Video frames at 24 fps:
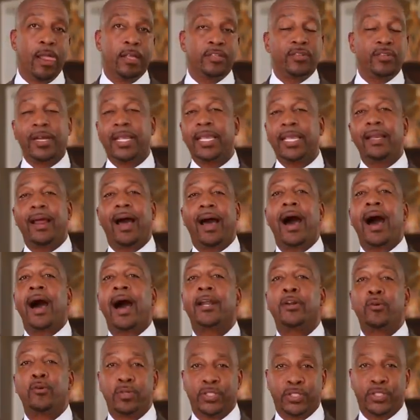Try to get
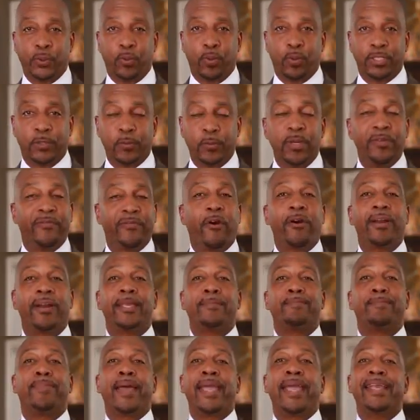auto insurance when you've
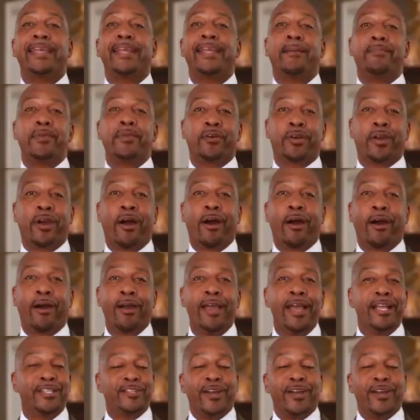already banged up your car.